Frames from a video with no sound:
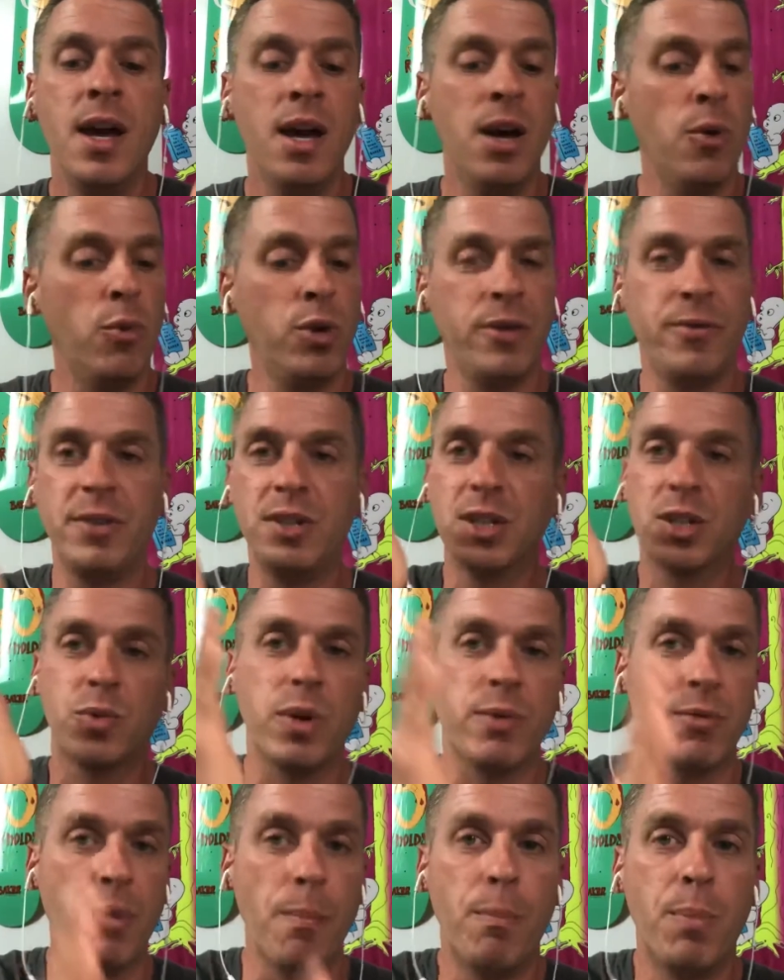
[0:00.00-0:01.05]
What if you just went
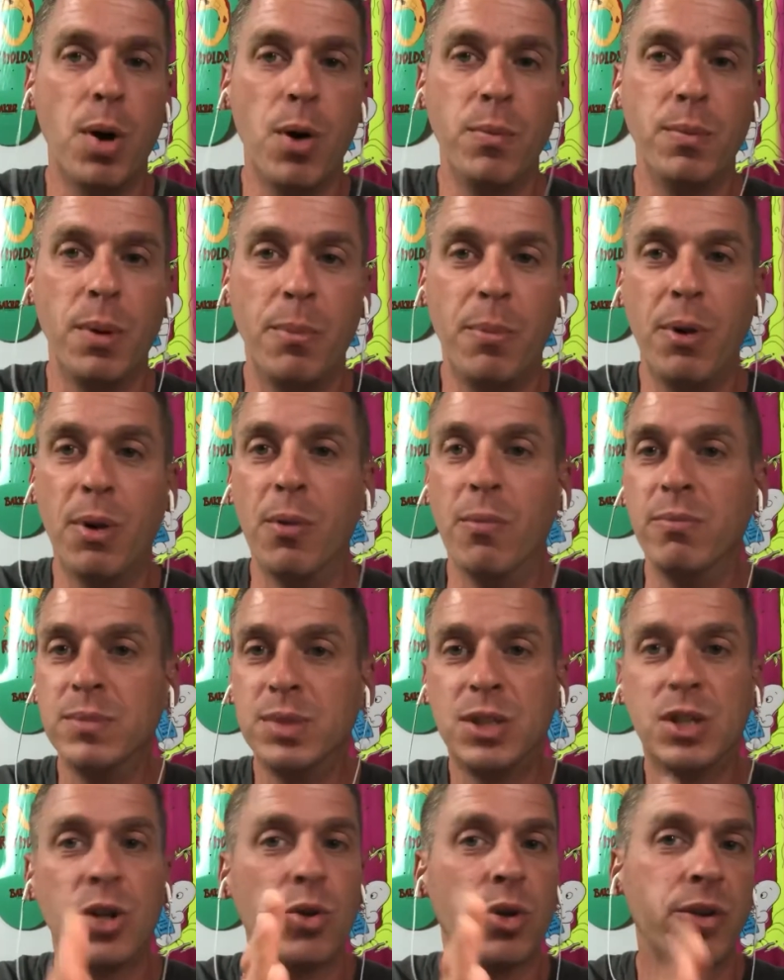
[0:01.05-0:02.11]
from boom to boom,
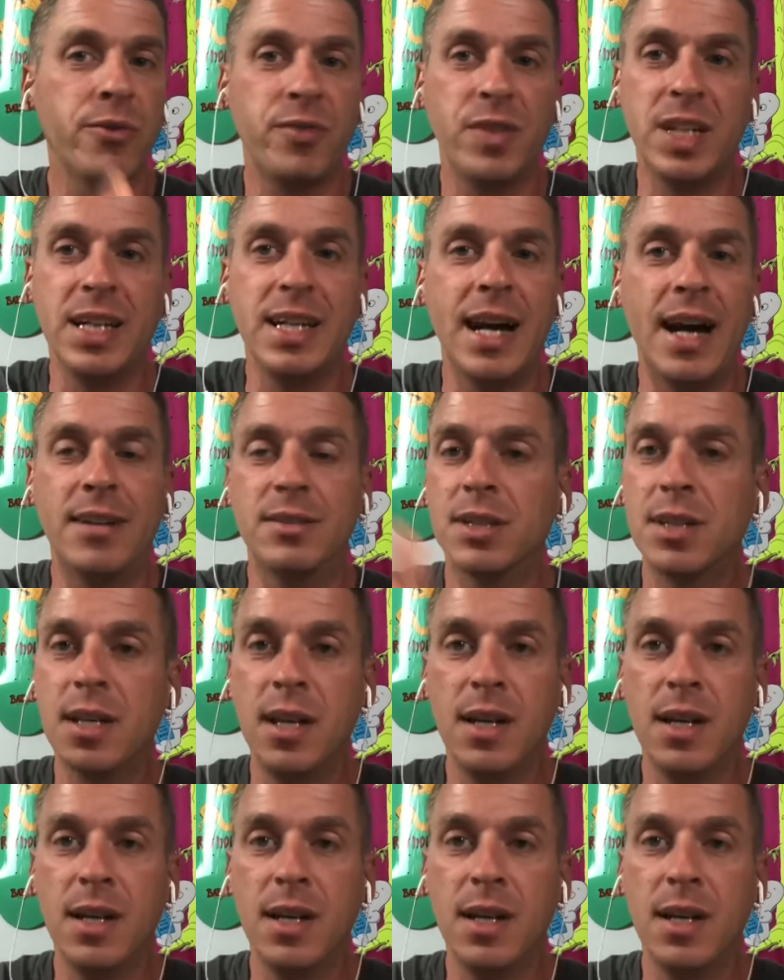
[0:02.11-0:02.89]
zero to $50?